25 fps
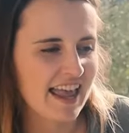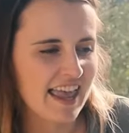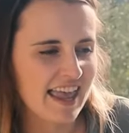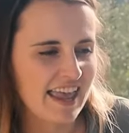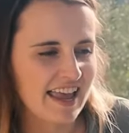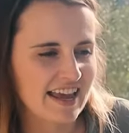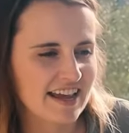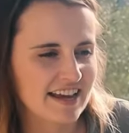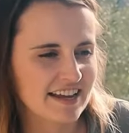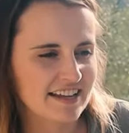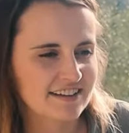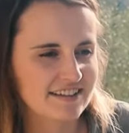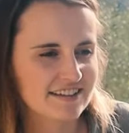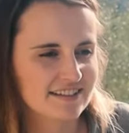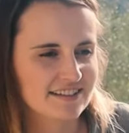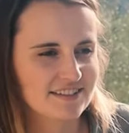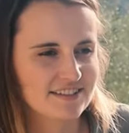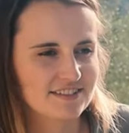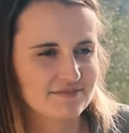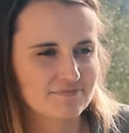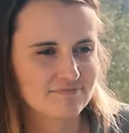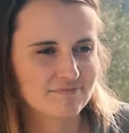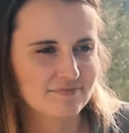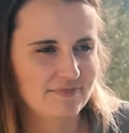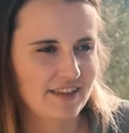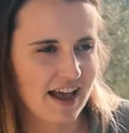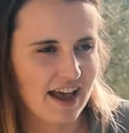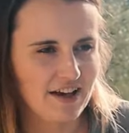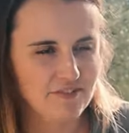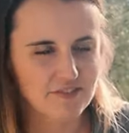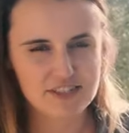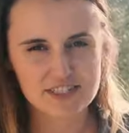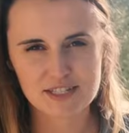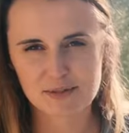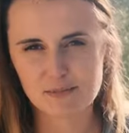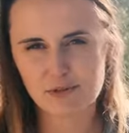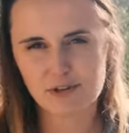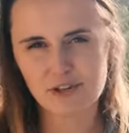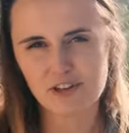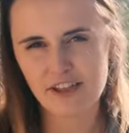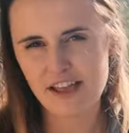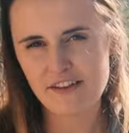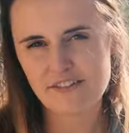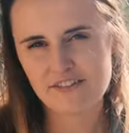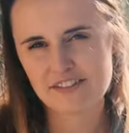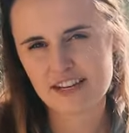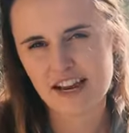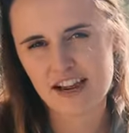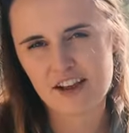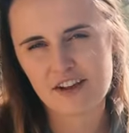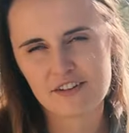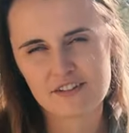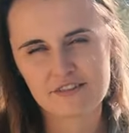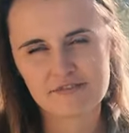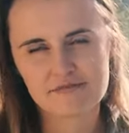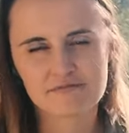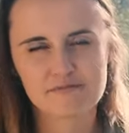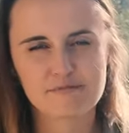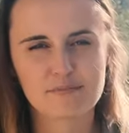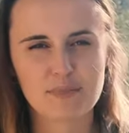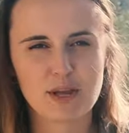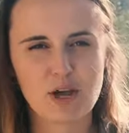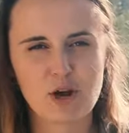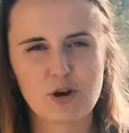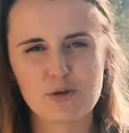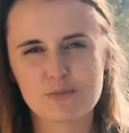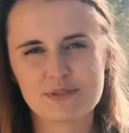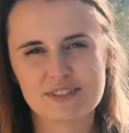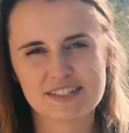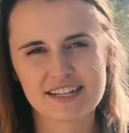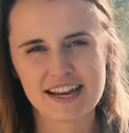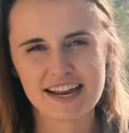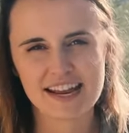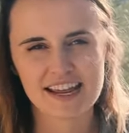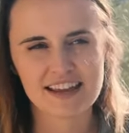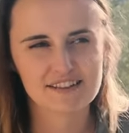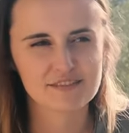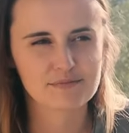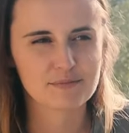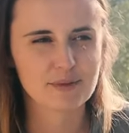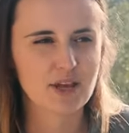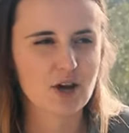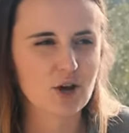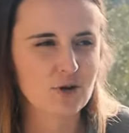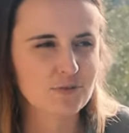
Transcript: and have a similar lifestyle, be homesteading, be